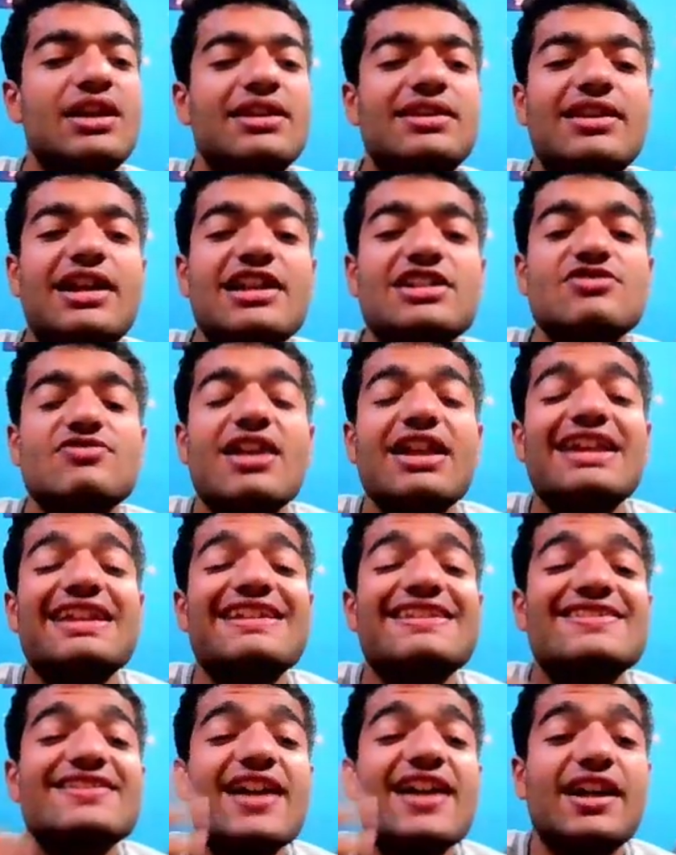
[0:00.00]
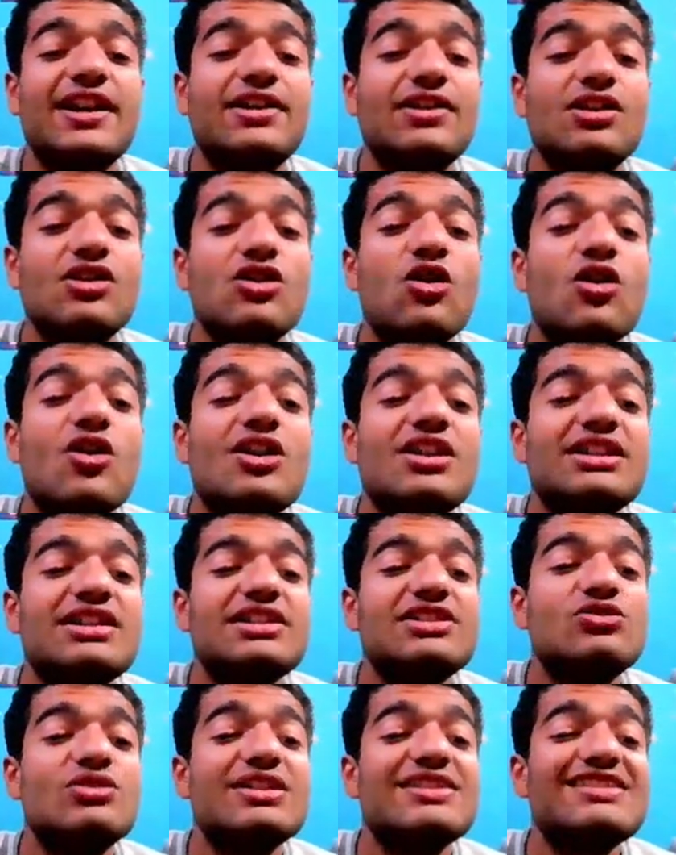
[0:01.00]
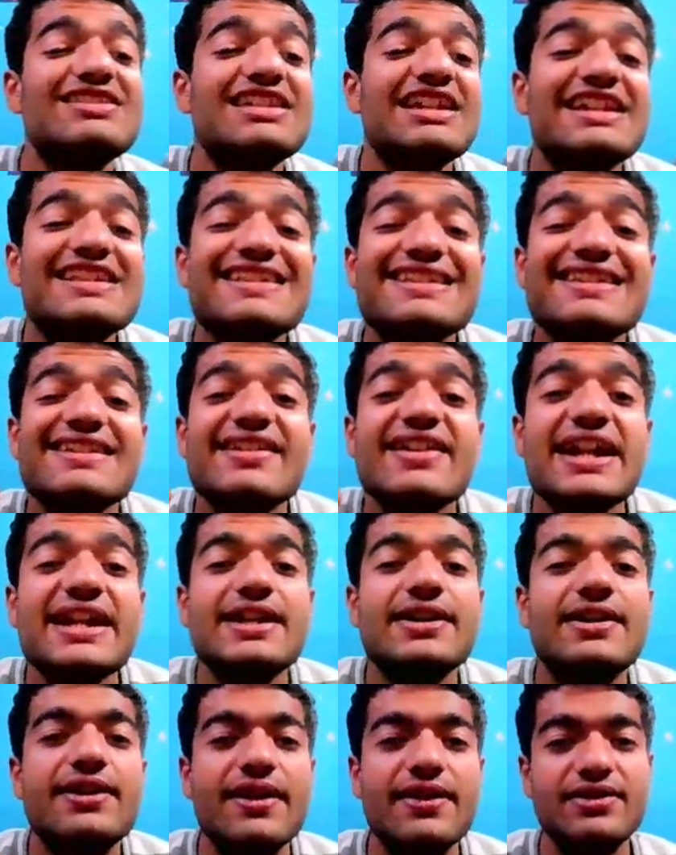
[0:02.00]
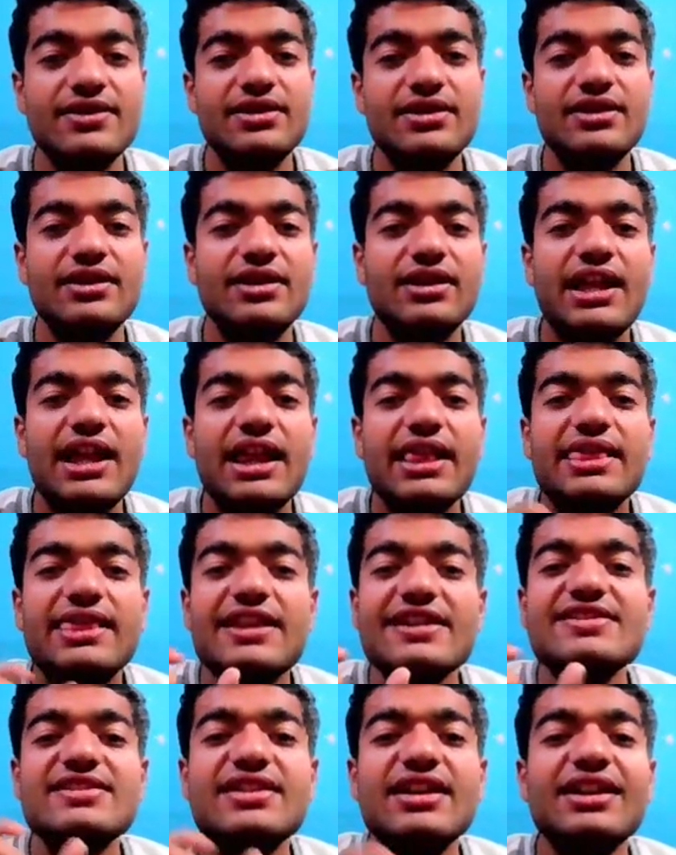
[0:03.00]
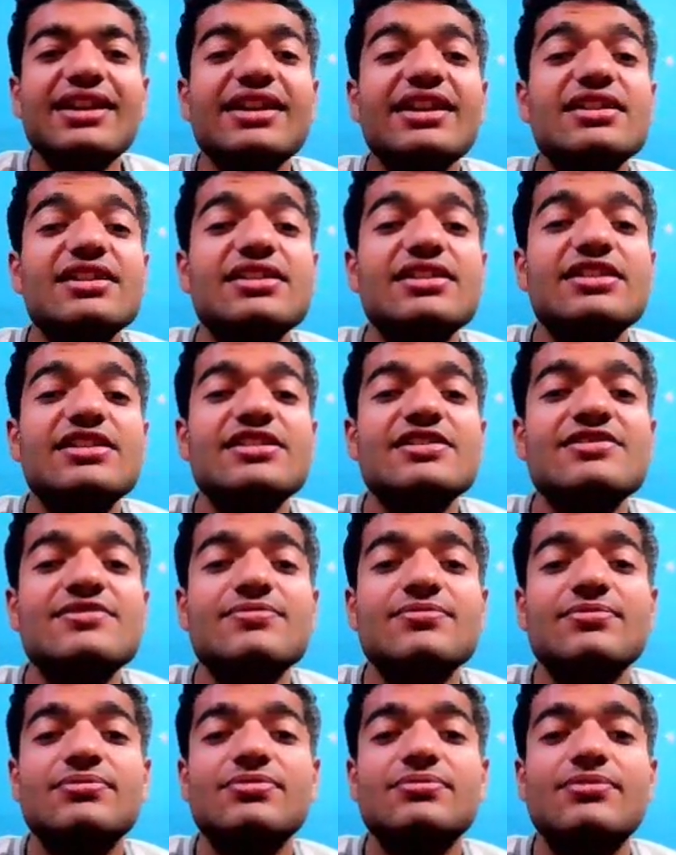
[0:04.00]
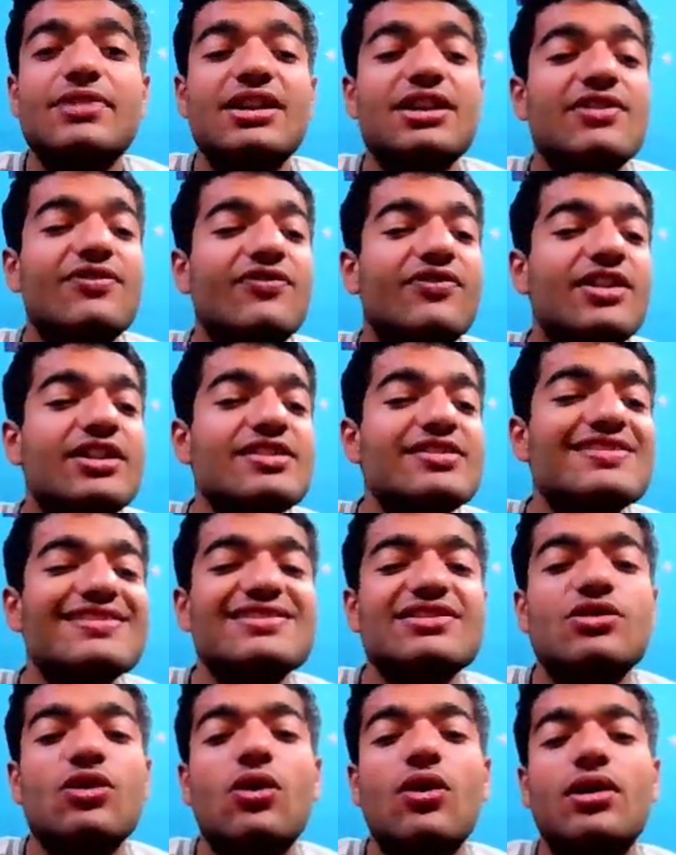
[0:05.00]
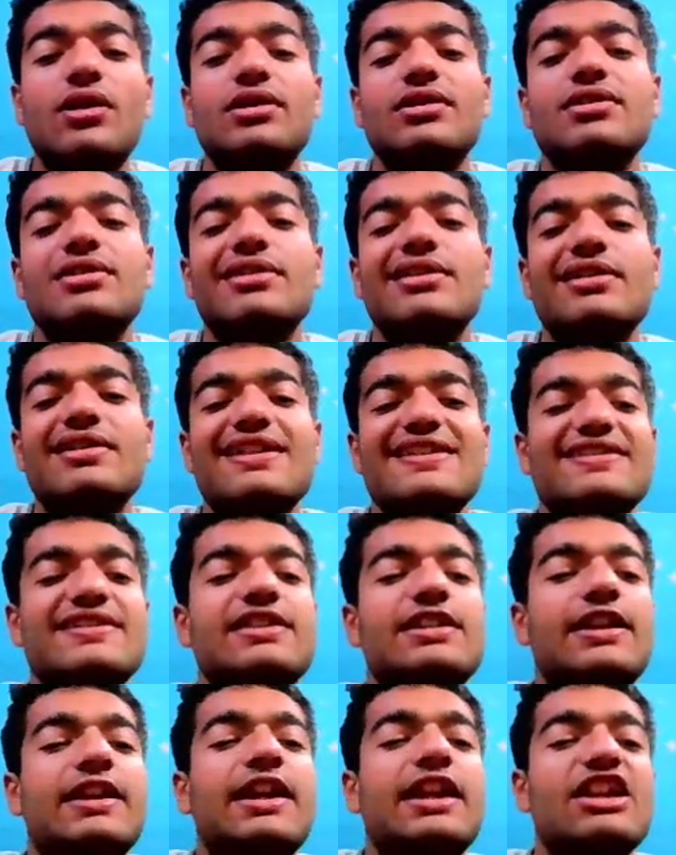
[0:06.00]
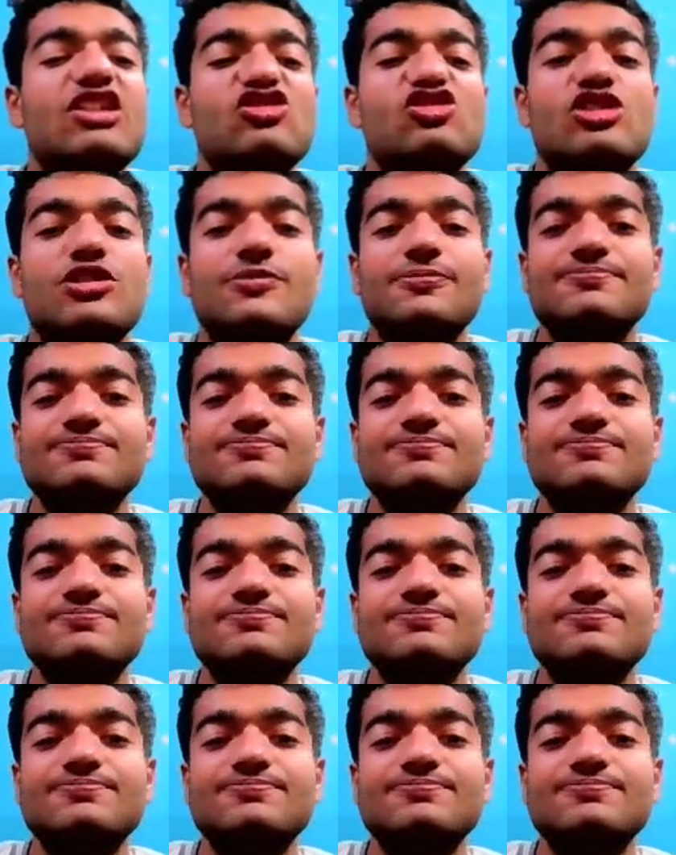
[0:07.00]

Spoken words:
That's why he resigned, or you can say he surrendered. This thing is, my dear friends, called resignation.